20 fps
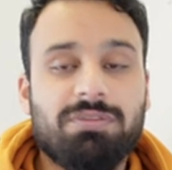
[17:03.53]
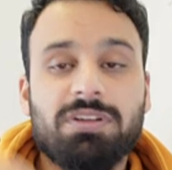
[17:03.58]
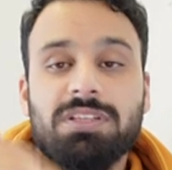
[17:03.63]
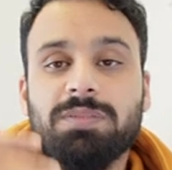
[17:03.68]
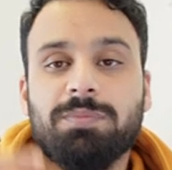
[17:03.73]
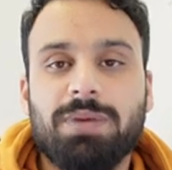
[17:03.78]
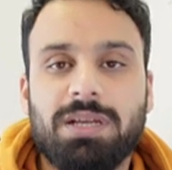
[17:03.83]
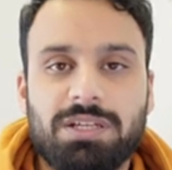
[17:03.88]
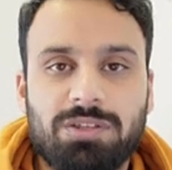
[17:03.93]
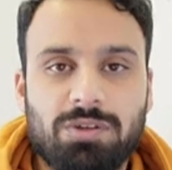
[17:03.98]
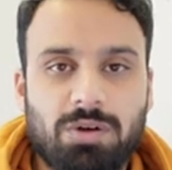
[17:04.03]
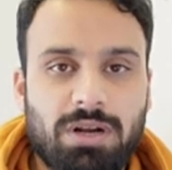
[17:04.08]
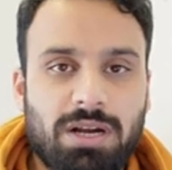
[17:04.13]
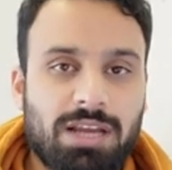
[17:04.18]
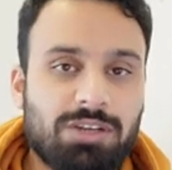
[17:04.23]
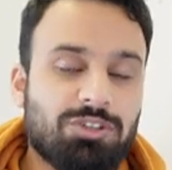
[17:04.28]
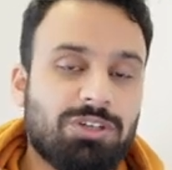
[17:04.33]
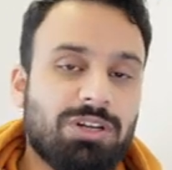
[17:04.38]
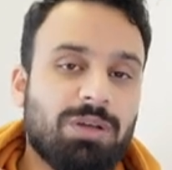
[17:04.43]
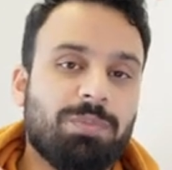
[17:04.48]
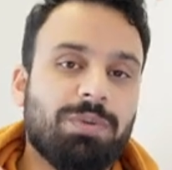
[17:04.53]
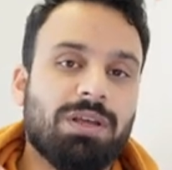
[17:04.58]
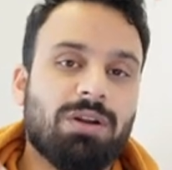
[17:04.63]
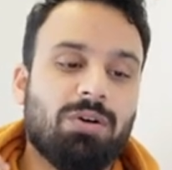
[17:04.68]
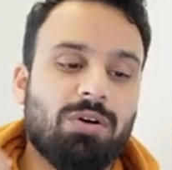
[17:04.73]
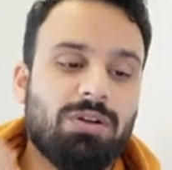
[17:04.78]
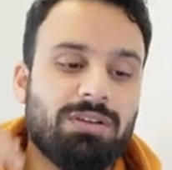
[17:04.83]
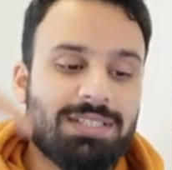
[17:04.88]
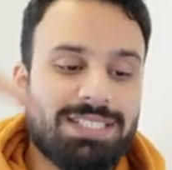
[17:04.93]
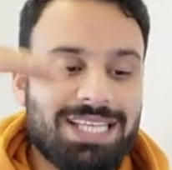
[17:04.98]
first page or I should appear
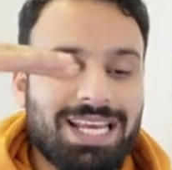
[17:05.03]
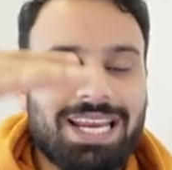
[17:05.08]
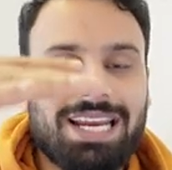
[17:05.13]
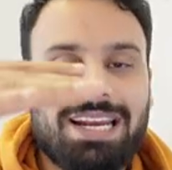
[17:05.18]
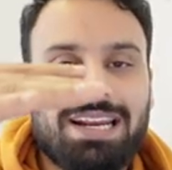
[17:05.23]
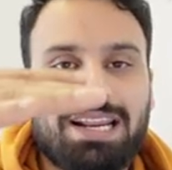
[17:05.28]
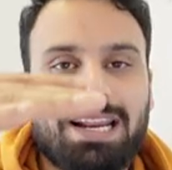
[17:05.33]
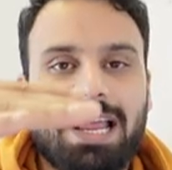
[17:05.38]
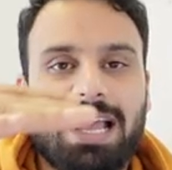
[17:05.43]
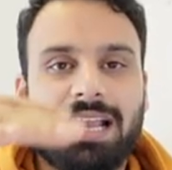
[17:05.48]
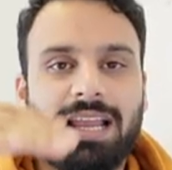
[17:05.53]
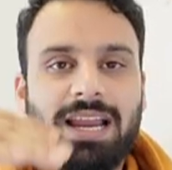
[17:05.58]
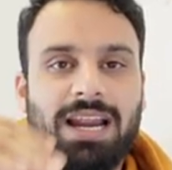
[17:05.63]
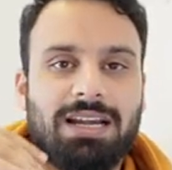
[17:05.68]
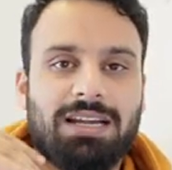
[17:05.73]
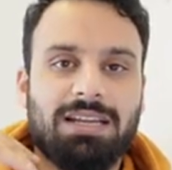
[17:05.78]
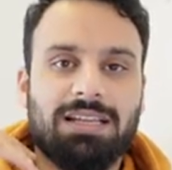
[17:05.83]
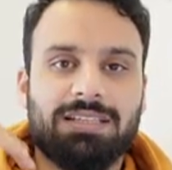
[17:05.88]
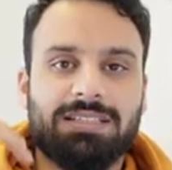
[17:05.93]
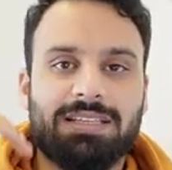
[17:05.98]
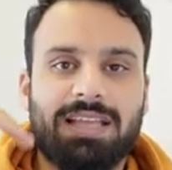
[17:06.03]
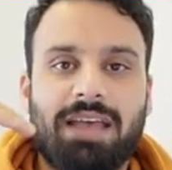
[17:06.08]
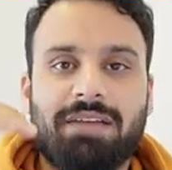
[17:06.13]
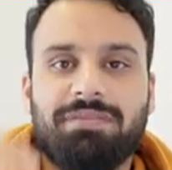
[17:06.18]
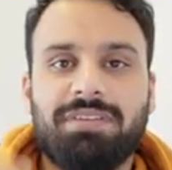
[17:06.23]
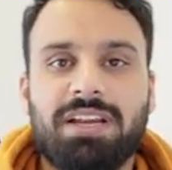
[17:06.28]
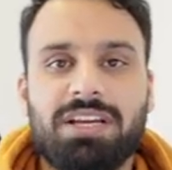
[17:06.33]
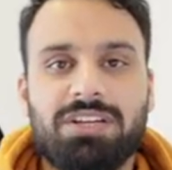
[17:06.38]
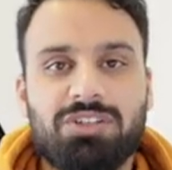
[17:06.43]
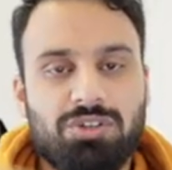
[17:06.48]
on second rank at least.
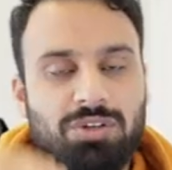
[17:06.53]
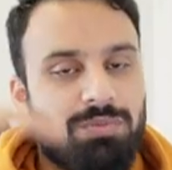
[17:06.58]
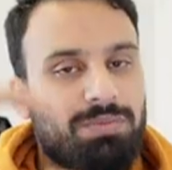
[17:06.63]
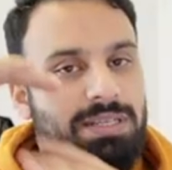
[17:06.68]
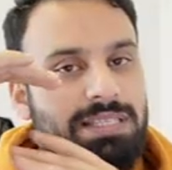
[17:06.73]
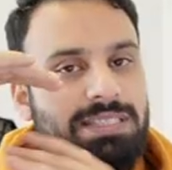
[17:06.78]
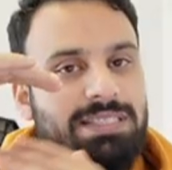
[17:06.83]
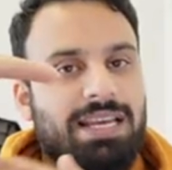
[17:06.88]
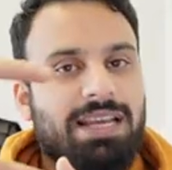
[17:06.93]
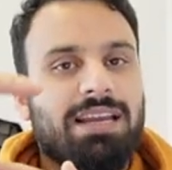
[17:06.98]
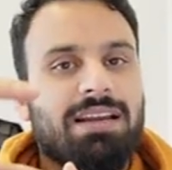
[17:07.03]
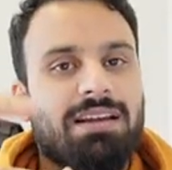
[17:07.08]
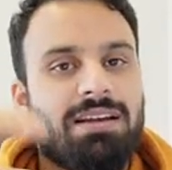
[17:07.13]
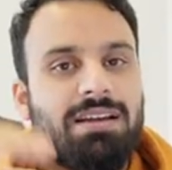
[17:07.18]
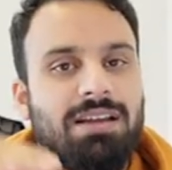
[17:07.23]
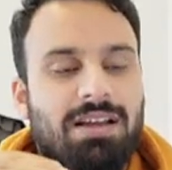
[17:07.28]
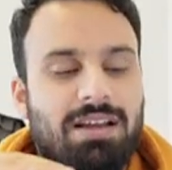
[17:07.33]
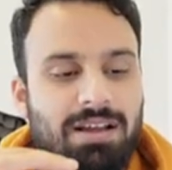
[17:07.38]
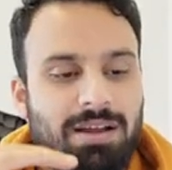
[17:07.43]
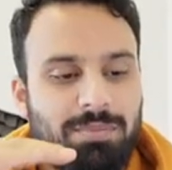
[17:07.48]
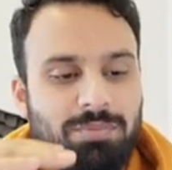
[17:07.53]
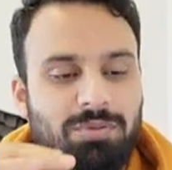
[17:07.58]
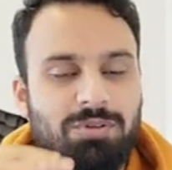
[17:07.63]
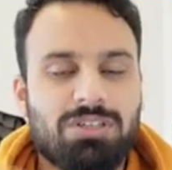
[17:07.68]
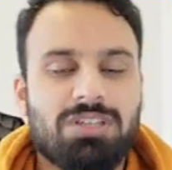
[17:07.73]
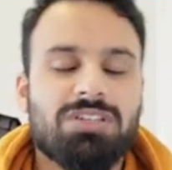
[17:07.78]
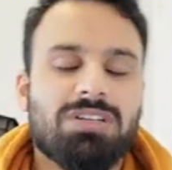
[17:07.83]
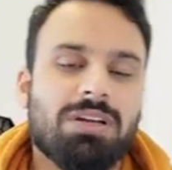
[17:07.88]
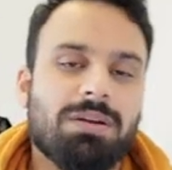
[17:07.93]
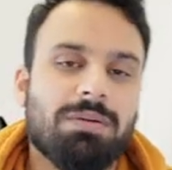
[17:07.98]
Average should be second uh,
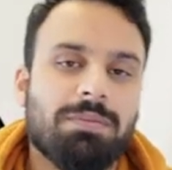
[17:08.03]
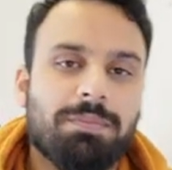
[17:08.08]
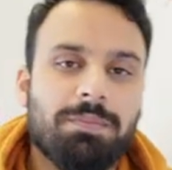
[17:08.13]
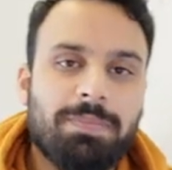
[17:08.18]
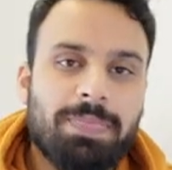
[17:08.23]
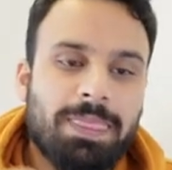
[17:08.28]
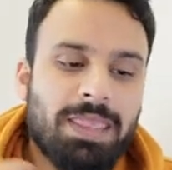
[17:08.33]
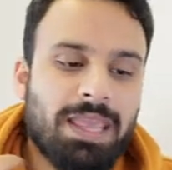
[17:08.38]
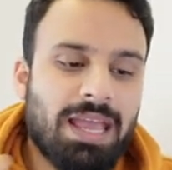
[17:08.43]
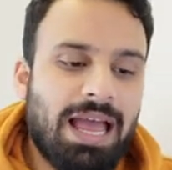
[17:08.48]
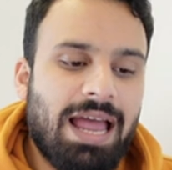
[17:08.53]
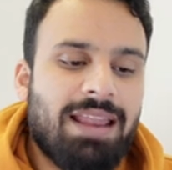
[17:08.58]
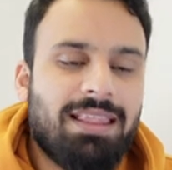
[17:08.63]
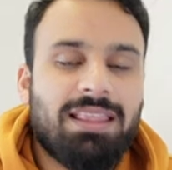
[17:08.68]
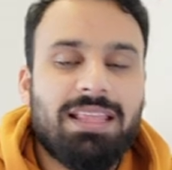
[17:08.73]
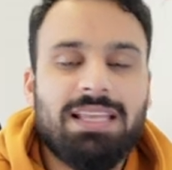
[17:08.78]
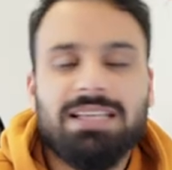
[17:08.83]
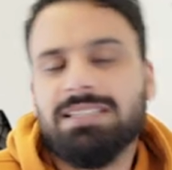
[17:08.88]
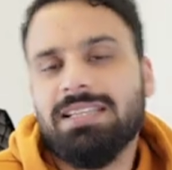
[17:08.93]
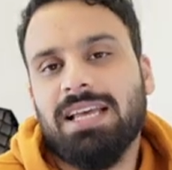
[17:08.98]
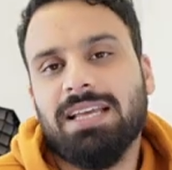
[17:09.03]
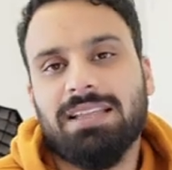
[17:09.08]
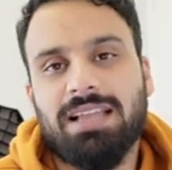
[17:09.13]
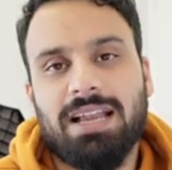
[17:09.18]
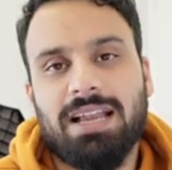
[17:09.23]
position and things like